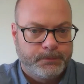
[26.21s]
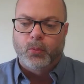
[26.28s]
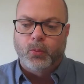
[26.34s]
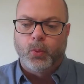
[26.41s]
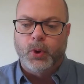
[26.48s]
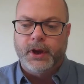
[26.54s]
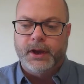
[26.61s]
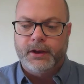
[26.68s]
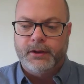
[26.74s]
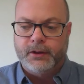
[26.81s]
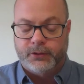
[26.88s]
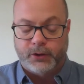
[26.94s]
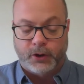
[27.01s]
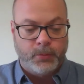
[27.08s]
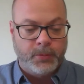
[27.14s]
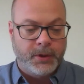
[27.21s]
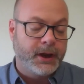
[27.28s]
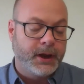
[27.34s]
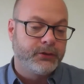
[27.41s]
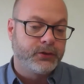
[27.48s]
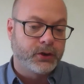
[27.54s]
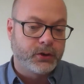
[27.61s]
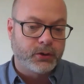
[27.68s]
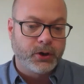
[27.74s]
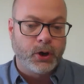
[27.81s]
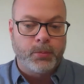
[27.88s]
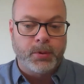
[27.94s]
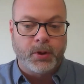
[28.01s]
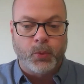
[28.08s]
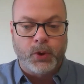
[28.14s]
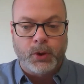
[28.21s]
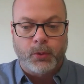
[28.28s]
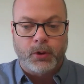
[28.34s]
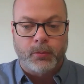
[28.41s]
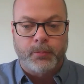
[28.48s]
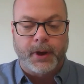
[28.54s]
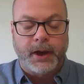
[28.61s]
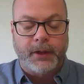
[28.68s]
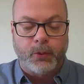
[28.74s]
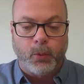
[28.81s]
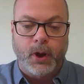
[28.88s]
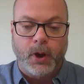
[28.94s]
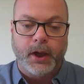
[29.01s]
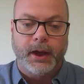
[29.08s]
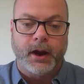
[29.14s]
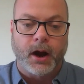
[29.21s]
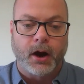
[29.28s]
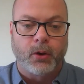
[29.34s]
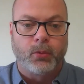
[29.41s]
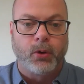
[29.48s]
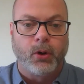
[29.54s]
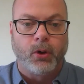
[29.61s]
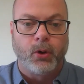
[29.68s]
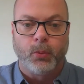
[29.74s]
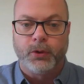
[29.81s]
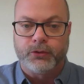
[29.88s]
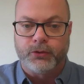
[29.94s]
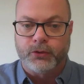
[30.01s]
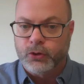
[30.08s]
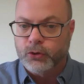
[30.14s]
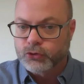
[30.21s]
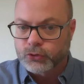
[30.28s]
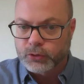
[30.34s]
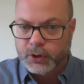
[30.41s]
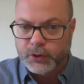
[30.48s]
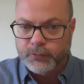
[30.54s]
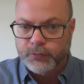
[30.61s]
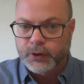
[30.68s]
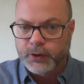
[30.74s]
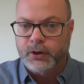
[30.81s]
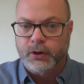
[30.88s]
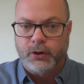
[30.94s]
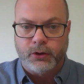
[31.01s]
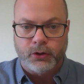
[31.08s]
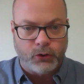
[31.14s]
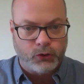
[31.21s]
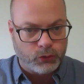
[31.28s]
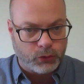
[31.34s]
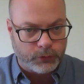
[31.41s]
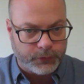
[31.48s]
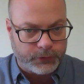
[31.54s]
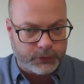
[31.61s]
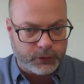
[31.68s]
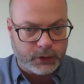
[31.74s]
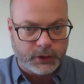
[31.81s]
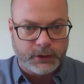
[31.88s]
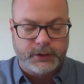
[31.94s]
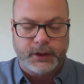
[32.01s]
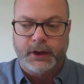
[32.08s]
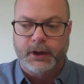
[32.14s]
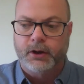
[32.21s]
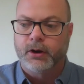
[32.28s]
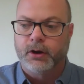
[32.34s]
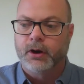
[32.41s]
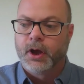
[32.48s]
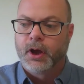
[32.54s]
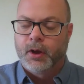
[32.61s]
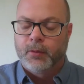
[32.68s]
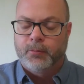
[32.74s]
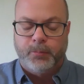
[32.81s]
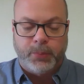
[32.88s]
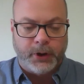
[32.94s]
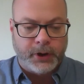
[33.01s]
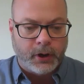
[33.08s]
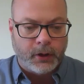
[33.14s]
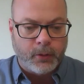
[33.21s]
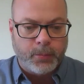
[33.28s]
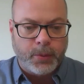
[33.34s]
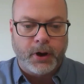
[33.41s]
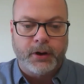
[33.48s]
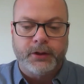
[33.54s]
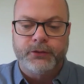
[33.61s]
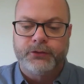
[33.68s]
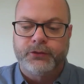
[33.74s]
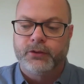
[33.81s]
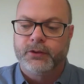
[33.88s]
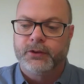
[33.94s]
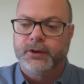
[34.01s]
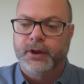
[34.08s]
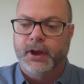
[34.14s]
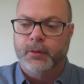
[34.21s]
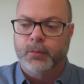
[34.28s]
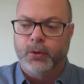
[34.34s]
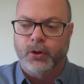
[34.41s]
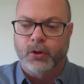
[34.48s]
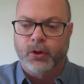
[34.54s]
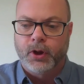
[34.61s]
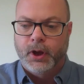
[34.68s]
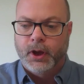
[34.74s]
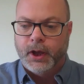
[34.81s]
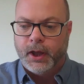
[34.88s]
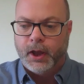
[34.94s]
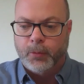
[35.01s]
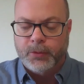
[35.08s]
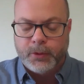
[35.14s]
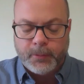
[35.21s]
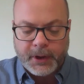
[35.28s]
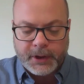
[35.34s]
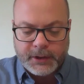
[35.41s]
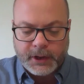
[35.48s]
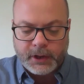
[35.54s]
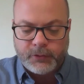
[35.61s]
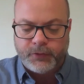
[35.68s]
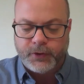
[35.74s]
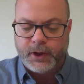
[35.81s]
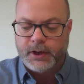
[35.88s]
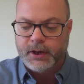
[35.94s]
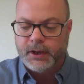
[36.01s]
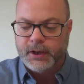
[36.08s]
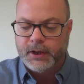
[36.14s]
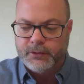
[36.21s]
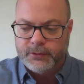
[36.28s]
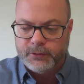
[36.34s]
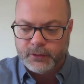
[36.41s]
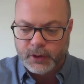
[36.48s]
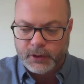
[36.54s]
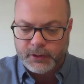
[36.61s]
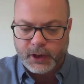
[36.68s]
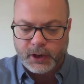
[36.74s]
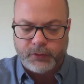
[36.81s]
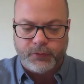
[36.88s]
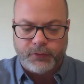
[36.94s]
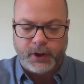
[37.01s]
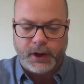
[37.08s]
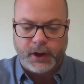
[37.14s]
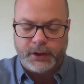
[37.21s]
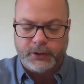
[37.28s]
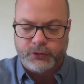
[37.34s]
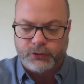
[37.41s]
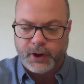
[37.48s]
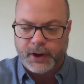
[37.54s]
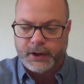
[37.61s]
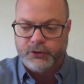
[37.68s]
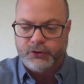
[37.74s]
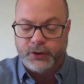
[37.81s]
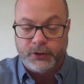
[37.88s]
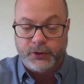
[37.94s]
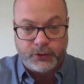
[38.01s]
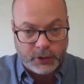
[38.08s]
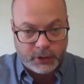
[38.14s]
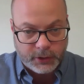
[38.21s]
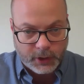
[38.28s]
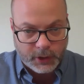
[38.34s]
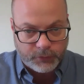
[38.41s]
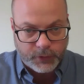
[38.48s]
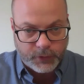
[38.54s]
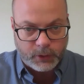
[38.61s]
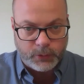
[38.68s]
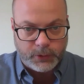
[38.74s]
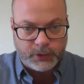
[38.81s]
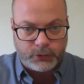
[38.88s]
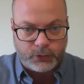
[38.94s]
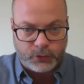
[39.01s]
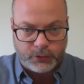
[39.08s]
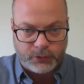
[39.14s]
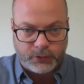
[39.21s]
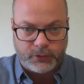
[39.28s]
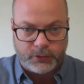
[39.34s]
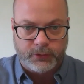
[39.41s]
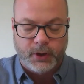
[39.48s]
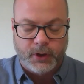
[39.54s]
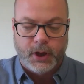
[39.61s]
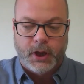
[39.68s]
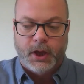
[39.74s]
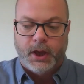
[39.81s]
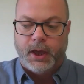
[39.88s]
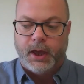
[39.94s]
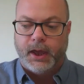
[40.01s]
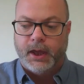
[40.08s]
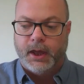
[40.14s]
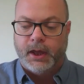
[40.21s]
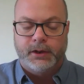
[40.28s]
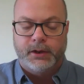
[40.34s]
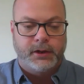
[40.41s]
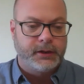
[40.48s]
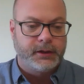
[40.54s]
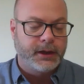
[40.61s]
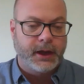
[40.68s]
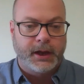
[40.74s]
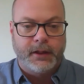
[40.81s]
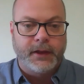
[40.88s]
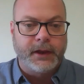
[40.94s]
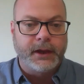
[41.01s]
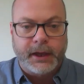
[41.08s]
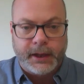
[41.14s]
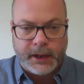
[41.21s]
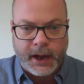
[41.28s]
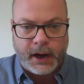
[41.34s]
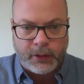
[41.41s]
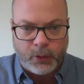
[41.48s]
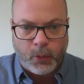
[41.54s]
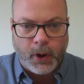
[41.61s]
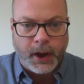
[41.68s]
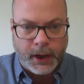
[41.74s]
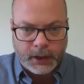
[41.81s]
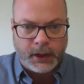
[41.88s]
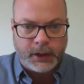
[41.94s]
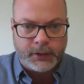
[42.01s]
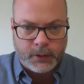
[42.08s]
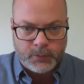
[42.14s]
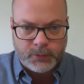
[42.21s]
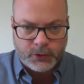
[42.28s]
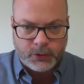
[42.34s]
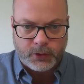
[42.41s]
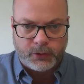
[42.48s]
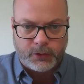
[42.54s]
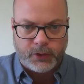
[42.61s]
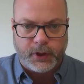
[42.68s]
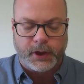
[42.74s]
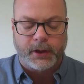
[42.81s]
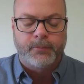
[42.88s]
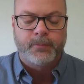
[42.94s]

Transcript: We determined as a group, and we were, by the way, our role was neutral convener, neutral facilitator, bring all the parties to the table, help them identify needs, identify strategies, and identify resources, and kind of then get out of the way and let them do their thing.